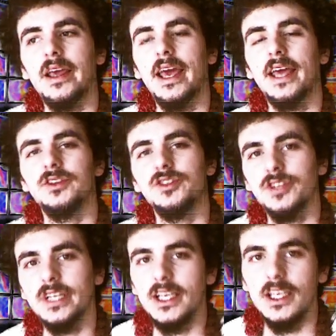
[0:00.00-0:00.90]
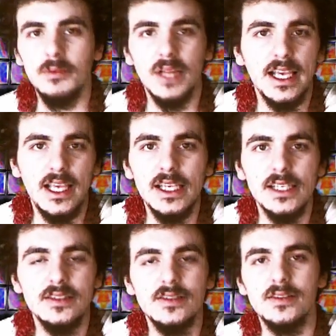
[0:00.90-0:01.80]
and treating him like
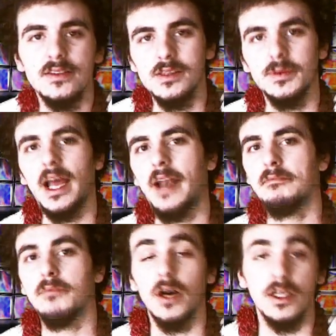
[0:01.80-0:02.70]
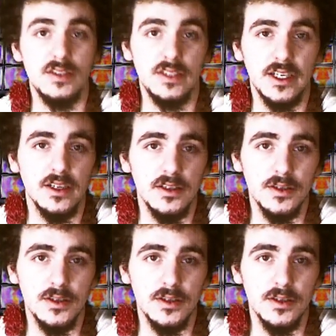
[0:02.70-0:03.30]
he is some kind of monster.